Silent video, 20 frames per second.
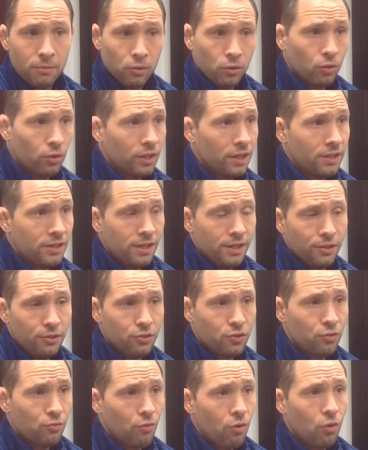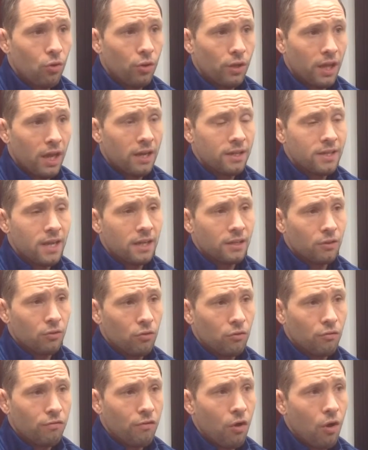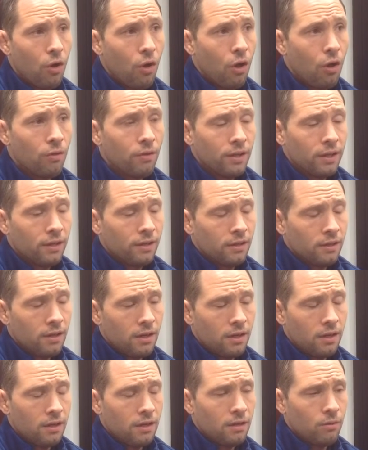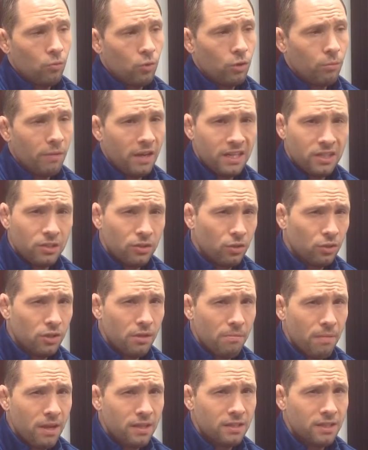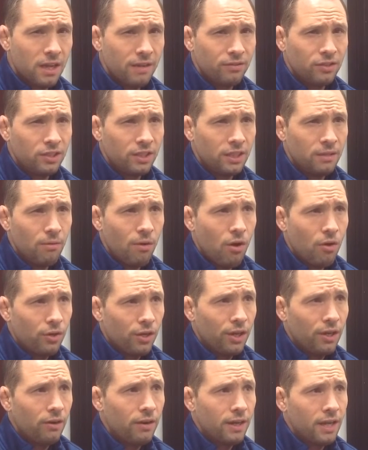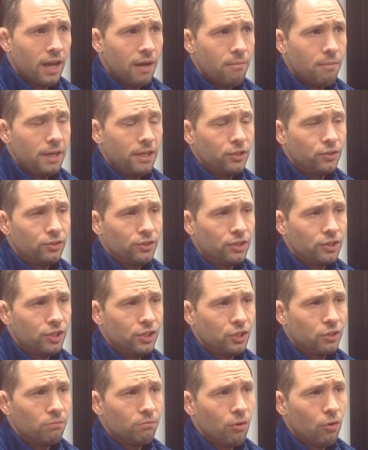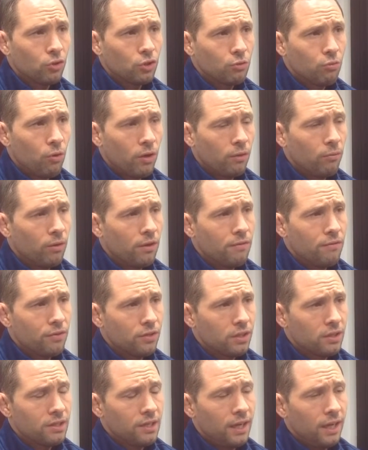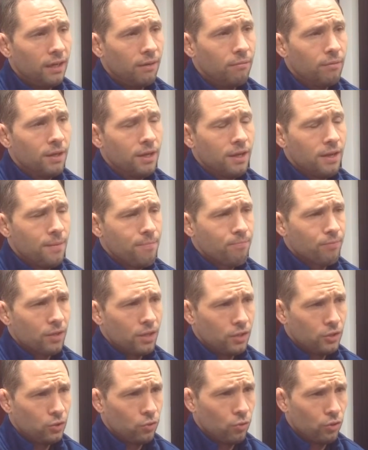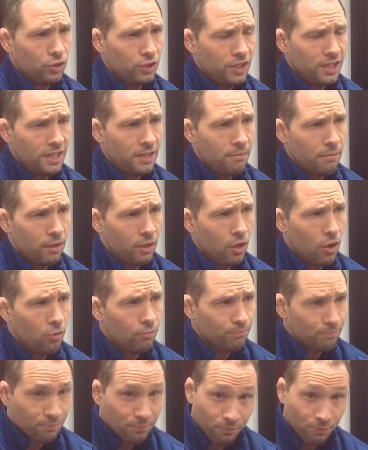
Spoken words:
Mueller continues to roll. He got a technical fall. Will Mason looked the best I've seen him all year. He got a major decision, bonus point win for the team. George D. Camillo,